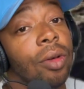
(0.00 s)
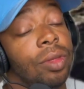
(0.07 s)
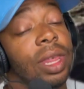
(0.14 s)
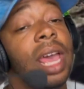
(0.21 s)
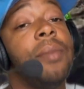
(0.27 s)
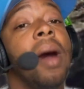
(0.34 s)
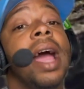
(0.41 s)

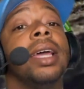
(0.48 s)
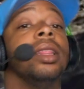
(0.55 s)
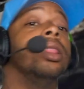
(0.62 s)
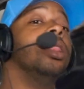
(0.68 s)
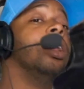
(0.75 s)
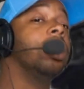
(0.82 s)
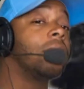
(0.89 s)
They might
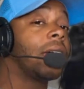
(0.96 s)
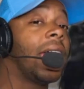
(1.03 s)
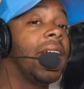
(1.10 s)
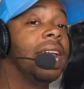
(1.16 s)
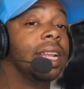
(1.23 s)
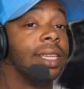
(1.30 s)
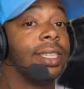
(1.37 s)
look
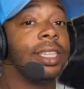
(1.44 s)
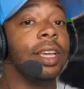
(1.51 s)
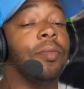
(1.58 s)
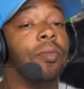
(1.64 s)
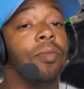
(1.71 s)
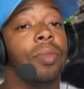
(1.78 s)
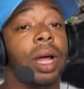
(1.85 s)
innocent,
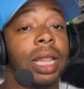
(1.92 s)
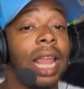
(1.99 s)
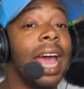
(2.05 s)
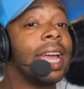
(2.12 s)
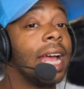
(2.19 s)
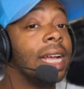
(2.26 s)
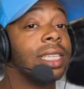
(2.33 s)
but
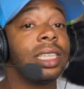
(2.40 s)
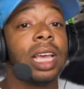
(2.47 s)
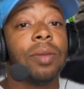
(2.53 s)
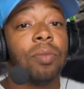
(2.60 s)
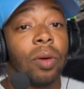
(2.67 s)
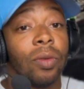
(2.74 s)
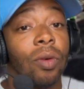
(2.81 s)
like I
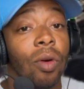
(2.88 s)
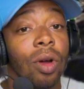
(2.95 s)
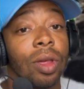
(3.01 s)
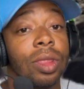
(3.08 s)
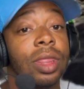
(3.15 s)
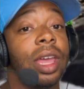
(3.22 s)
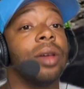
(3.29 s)
said
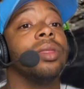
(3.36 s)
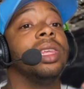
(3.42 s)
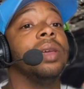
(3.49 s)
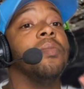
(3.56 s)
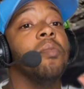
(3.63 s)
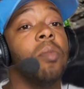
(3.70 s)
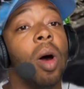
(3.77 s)
before, they're
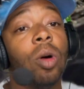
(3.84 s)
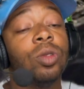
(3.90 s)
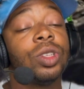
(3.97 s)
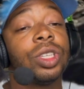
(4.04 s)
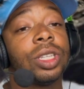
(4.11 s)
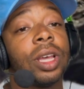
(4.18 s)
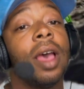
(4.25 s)
the
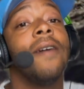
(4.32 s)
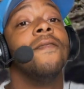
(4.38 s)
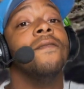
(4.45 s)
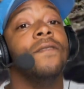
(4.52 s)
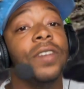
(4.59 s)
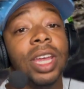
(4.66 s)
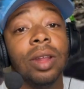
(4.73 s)
most
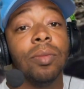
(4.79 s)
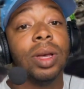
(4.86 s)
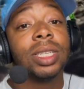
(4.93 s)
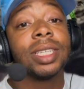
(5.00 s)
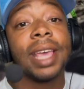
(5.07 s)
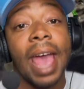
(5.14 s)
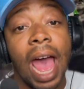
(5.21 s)

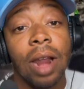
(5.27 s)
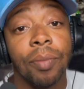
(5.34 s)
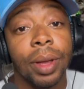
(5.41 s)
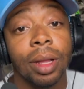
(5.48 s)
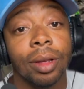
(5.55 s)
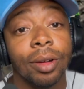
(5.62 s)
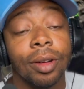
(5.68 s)
venomous
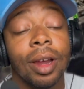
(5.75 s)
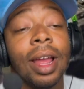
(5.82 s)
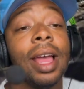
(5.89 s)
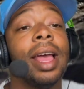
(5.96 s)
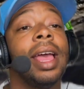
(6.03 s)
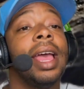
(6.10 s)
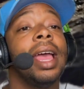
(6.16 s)
caterpillar
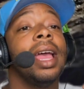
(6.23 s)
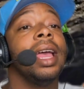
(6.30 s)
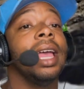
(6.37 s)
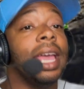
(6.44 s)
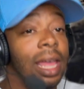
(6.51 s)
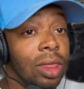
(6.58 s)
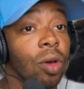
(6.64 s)

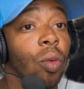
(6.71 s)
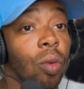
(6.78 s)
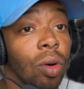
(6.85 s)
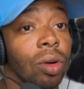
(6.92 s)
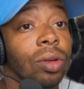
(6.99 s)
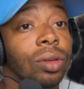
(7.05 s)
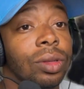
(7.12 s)
in the
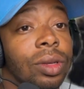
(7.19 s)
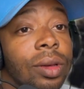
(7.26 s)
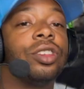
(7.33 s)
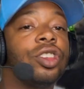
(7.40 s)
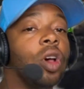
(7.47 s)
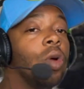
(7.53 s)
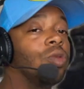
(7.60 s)
world.
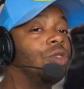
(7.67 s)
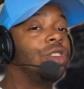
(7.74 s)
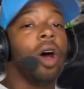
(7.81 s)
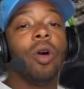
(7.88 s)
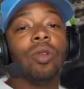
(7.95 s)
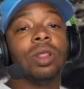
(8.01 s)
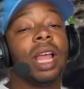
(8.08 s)
So
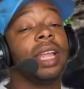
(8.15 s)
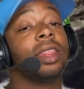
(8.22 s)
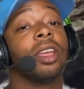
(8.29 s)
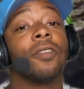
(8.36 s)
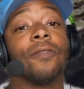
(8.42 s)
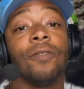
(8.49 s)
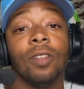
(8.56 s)
don't let
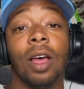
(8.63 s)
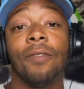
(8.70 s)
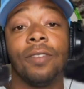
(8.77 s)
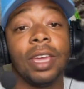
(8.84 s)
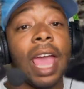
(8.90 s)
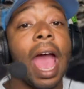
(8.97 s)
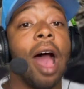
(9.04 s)
their
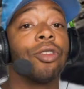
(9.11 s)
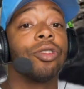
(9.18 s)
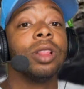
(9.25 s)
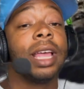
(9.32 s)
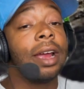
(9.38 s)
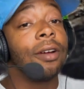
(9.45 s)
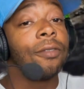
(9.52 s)
fluffy outer
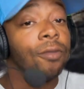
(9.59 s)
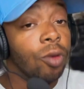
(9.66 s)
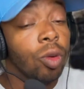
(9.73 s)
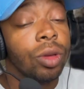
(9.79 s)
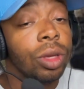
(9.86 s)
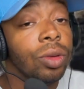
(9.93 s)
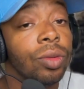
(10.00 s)
layer
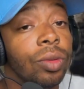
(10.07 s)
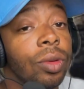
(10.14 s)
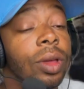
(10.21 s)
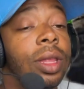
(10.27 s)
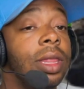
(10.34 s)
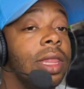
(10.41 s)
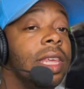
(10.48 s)
fool you.
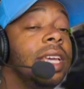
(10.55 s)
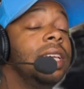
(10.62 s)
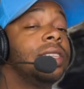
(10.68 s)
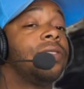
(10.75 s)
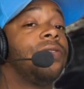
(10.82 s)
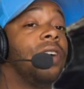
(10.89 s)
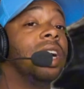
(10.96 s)

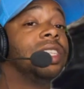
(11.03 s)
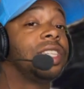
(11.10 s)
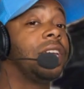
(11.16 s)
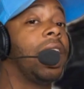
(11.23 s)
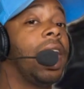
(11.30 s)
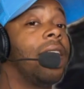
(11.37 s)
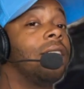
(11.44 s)
These
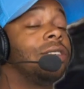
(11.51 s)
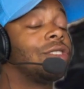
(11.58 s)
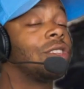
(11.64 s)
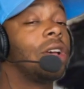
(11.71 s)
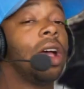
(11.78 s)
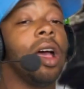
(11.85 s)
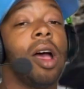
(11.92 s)
fuzzy
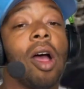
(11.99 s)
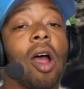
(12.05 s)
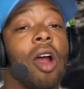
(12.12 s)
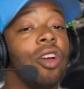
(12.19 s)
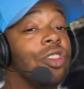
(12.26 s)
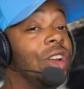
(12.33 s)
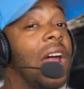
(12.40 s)
hairs
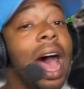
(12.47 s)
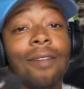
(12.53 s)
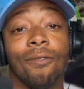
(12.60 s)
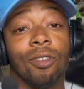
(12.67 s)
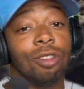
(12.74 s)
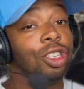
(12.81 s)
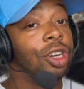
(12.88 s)
are not
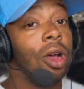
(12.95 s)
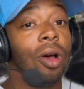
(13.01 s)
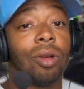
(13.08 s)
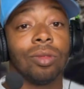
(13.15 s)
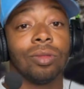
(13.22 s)
for show.